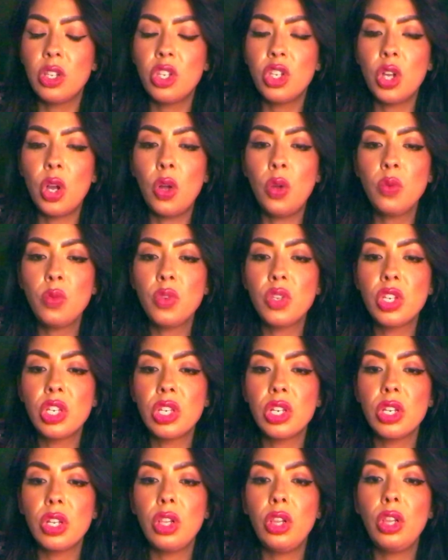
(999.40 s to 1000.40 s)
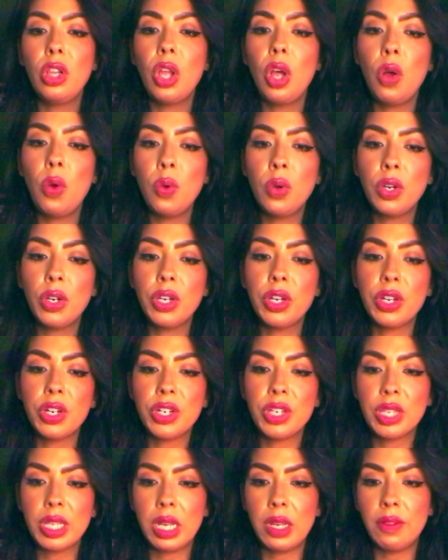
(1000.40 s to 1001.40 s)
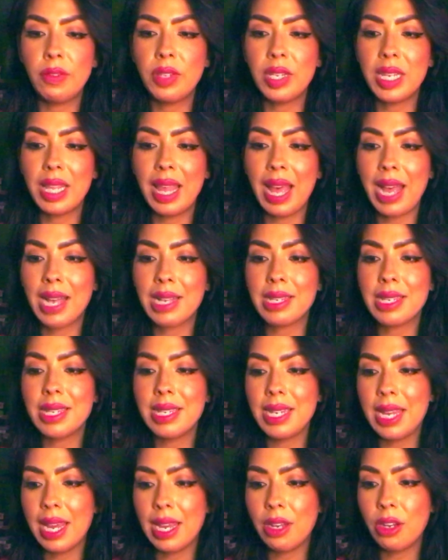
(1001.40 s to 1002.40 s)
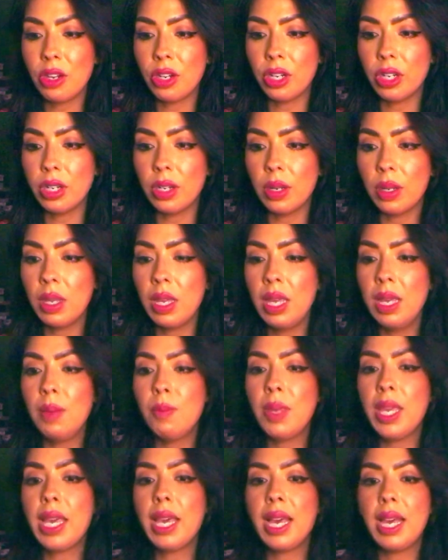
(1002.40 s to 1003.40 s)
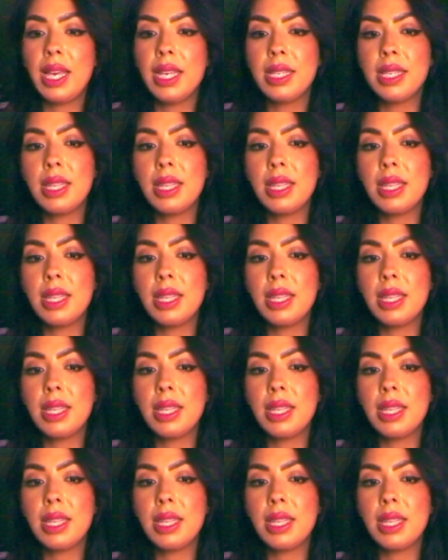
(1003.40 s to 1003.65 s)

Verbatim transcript: don't lower yourself to that standard because